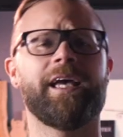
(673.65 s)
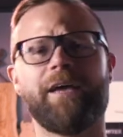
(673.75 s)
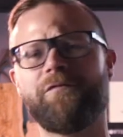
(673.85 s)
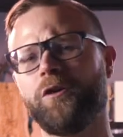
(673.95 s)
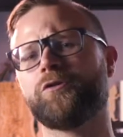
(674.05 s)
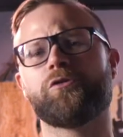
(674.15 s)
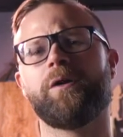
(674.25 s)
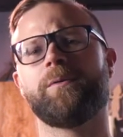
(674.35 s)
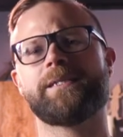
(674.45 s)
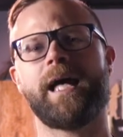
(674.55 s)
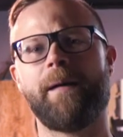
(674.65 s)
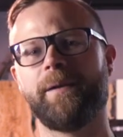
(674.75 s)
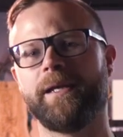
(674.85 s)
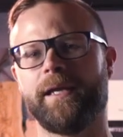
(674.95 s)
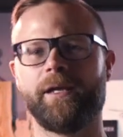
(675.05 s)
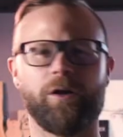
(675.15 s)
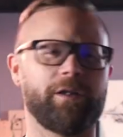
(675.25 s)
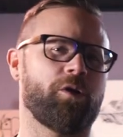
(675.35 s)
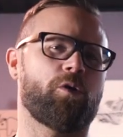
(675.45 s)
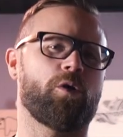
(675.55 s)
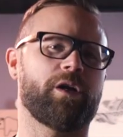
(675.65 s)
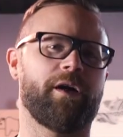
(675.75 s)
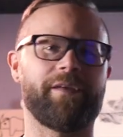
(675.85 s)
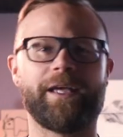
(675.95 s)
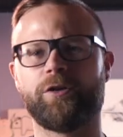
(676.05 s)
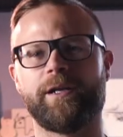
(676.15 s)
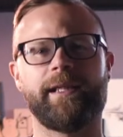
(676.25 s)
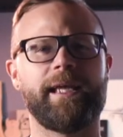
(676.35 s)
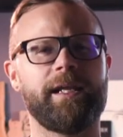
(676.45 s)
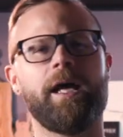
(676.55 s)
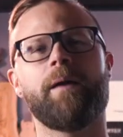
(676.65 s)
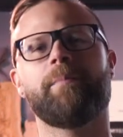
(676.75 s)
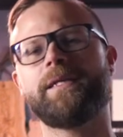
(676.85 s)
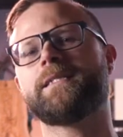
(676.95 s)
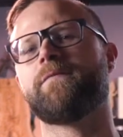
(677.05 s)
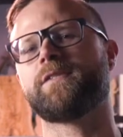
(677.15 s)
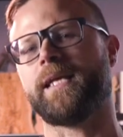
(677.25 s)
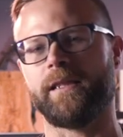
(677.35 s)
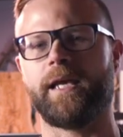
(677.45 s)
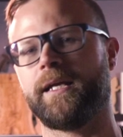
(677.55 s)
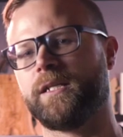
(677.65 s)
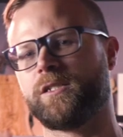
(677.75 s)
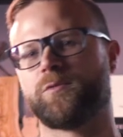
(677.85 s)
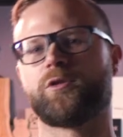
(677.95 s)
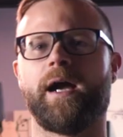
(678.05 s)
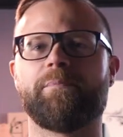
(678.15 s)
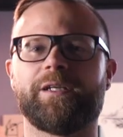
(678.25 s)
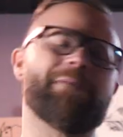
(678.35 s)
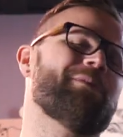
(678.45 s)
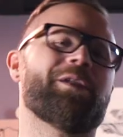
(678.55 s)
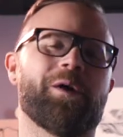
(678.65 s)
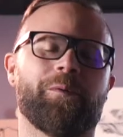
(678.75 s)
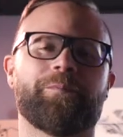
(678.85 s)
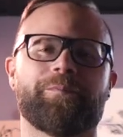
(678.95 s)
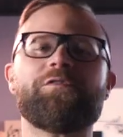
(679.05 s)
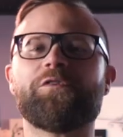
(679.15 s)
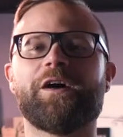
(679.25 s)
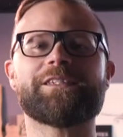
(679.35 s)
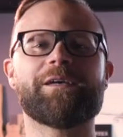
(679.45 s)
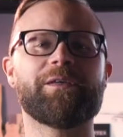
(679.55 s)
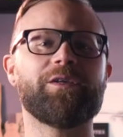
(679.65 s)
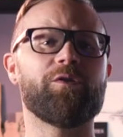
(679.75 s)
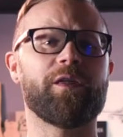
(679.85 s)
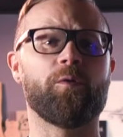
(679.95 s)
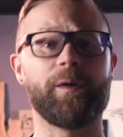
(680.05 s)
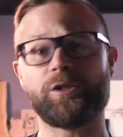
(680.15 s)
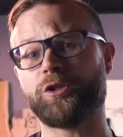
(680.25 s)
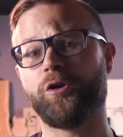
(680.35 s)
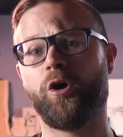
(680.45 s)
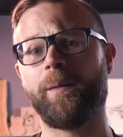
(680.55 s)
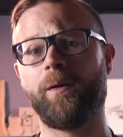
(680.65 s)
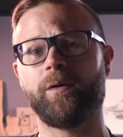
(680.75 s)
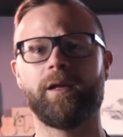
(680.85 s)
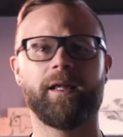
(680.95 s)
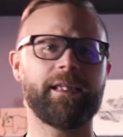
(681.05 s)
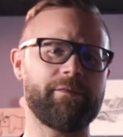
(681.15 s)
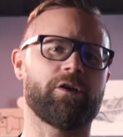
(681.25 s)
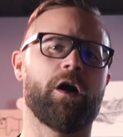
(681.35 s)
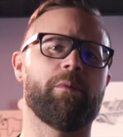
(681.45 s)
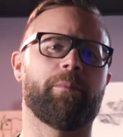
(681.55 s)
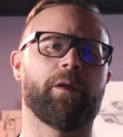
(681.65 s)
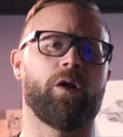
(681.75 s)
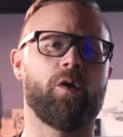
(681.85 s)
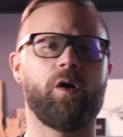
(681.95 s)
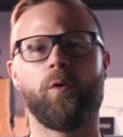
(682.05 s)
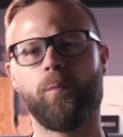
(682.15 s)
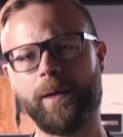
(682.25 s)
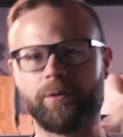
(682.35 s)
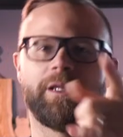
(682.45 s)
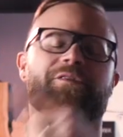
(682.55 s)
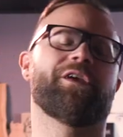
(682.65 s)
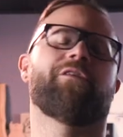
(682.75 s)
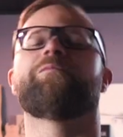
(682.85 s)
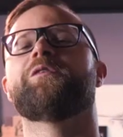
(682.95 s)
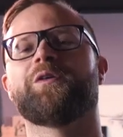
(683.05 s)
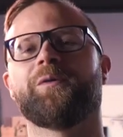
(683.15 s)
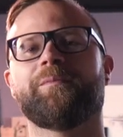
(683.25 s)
If you're enjoying what's happening in our little corner of internet land, please give us a like and a subscribe to keep in the know. If you have got something you think we should know about, leave a comment below. We would love to hear from you too.